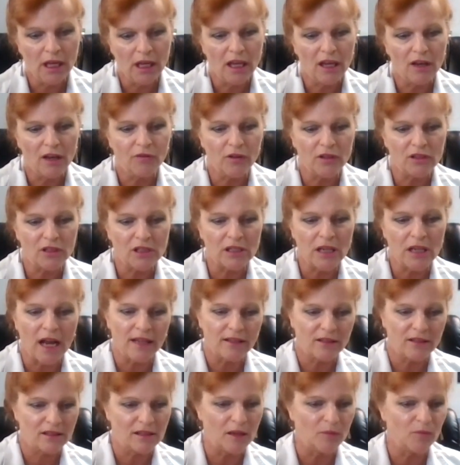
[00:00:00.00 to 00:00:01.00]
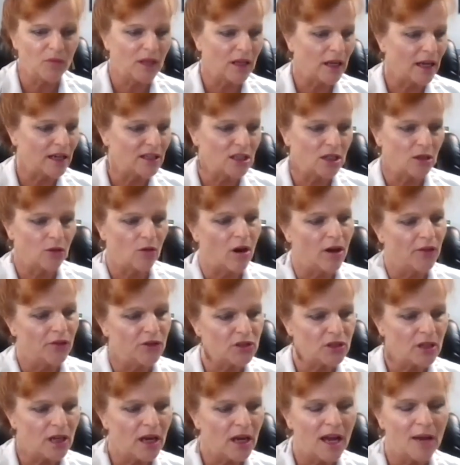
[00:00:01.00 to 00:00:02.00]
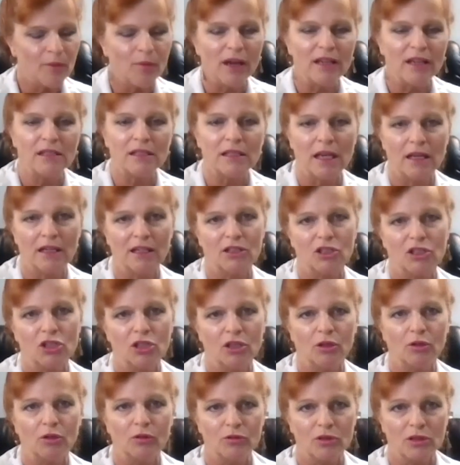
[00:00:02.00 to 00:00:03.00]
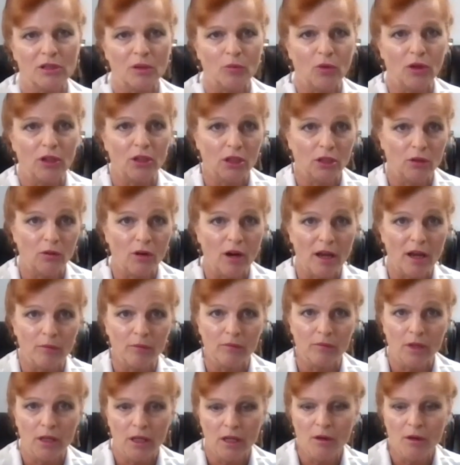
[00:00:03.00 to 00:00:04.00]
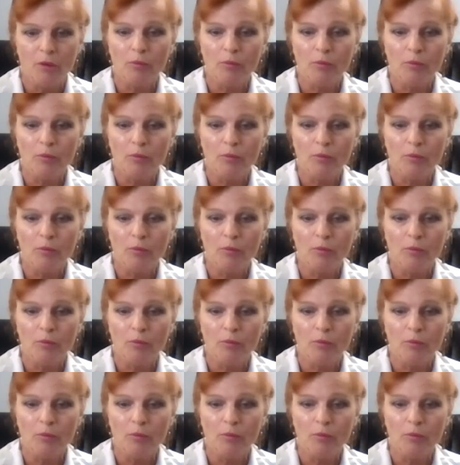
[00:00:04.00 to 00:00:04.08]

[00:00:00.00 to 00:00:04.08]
if it's not something I do all the time, I send it to someone who I'm